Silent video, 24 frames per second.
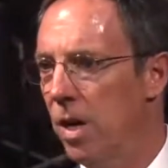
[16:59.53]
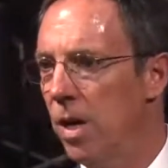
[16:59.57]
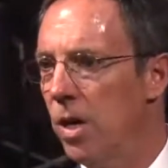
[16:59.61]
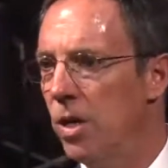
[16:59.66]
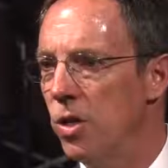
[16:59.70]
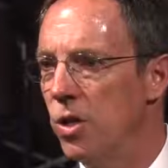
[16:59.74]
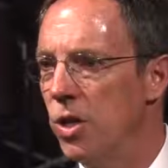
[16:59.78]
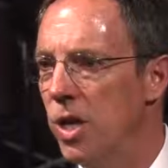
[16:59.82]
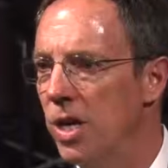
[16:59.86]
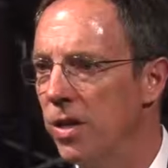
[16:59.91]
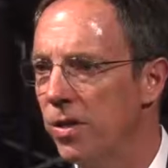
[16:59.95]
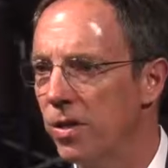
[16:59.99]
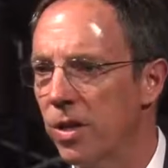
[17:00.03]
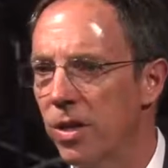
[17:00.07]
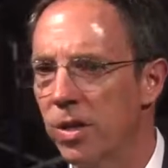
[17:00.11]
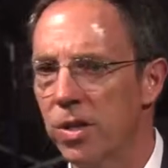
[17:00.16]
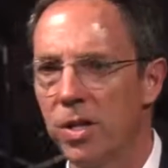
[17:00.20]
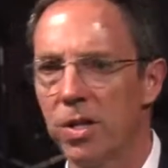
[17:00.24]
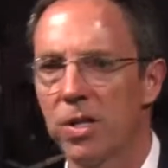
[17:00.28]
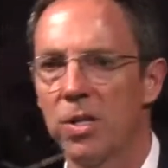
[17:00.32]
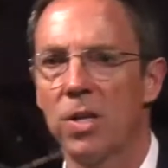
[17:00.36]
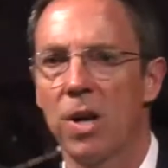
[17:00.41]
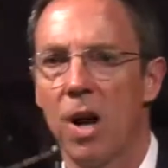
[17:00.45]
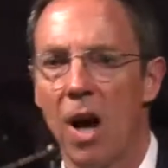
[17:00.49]
Jesus
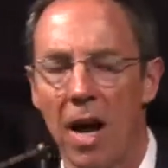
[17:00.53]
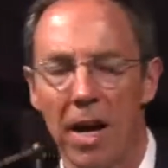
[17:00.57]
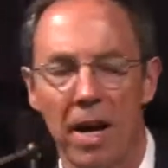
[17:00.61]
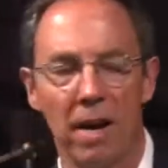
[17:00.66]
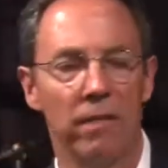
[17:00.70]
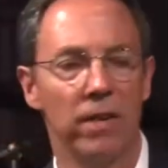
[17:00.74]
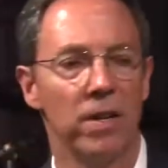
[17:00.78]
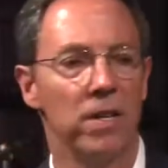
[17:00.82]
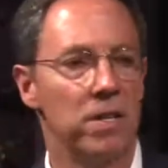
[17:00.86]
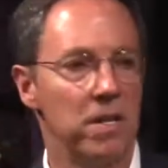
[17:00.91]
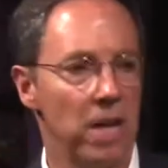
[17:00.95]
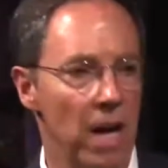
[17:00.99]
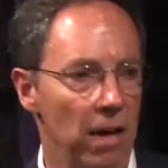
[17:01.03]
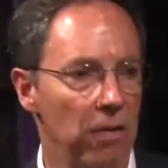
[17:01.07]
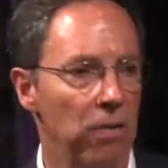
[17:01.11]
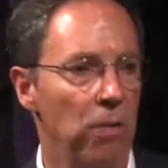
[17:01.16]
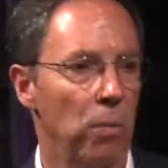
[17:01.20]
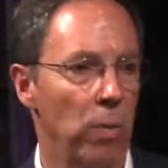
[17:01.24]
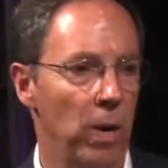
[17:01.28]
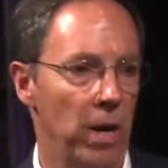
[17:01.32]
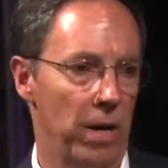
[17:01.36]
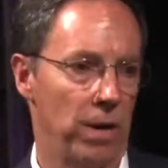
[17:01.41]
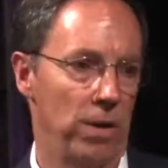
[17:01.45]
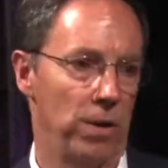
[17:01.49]
does not have a death
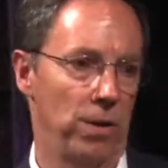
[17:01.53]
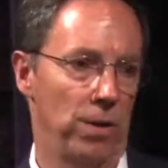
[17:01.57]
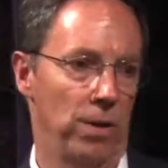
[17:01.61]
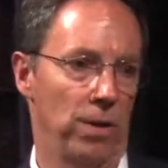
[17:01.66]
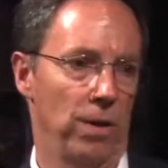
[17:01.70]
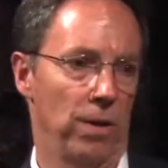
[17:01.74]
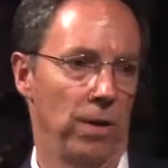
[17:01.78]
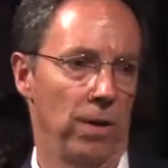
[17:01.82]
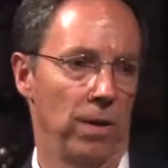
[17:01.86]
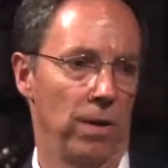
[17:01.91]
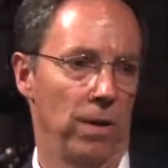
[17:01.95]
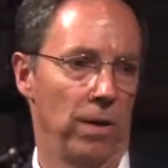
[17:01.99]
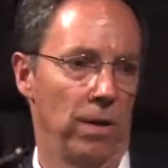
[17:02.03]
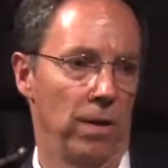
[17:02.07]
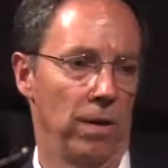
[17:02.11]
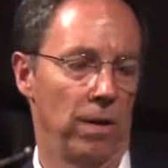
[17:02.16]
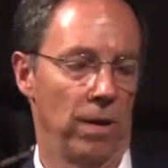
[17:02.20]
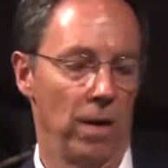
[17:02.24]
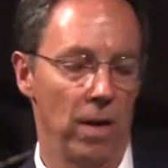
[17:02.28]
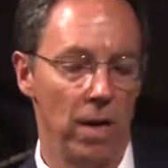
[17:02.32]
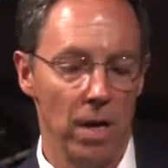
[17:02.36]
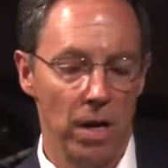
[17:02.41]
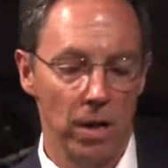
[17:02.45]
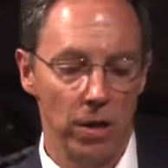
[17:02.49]
wish.
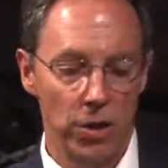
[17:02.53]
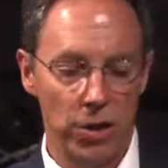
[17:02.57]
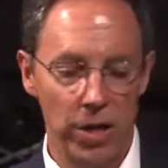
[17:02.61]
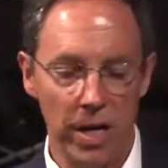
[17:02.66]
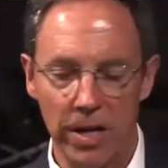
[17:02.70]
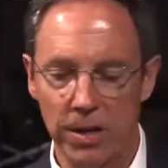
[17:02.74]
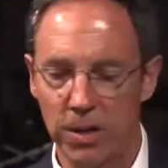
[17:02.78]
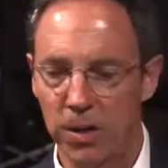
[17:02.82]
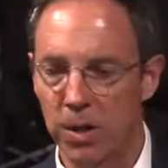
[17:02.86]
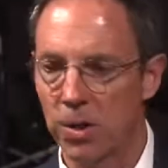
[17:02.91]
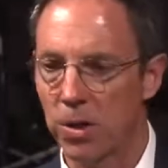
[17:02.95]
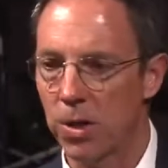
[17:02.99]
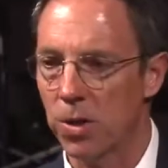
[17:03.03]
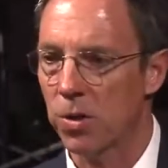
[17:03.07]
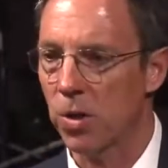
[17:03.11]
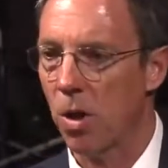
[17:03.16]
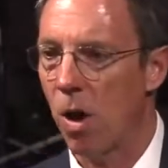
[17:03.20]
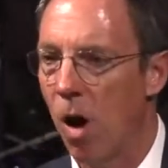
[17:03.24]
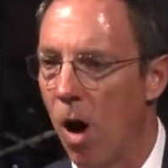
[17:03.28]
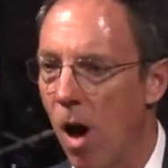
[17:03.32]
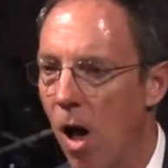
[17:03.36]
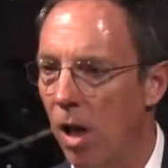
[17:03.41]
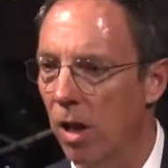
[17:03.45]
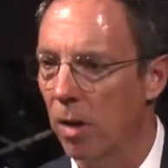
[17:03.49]
Jesus is
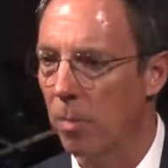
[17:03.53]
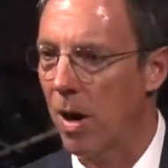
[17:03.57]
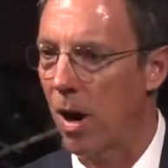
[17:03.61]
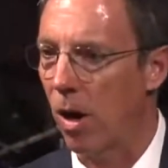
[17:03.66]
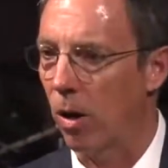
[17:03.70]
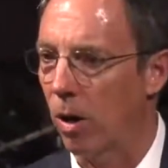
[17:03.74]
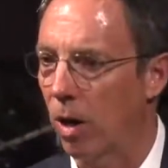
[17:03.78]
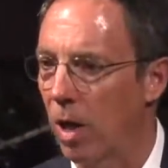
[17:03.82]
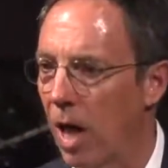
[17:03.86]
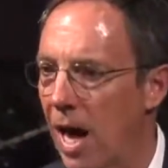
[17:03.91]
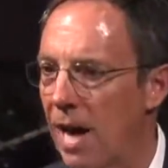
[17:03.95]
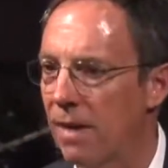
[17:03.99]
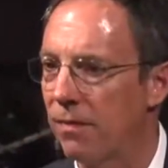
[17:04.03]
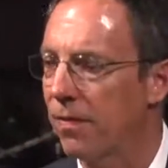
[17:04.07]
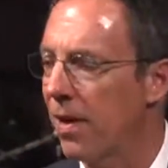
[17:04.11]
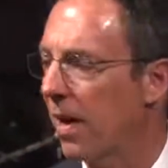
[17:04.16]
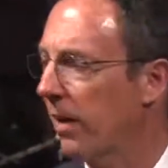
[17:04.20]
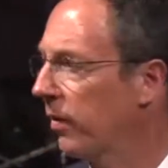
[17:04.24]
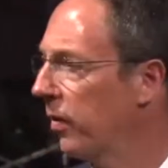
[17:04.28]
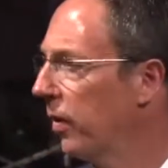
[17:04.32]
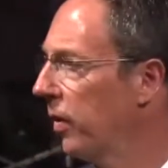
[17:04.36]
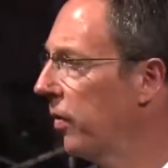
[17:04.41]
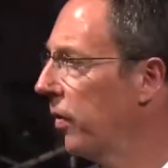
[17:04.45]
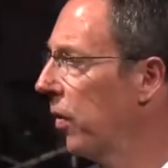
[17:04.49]
all about life.
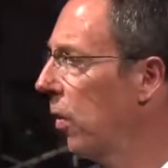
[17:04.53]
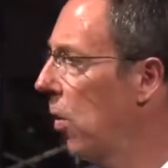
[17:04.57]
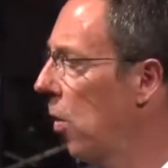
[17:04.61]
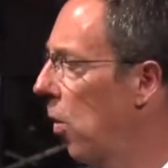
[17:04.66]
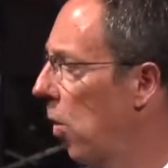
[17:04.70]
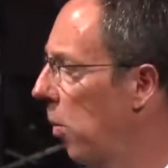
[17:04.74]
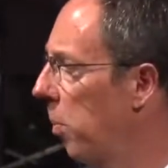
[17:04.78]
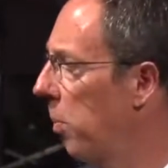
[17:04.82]
That's his whole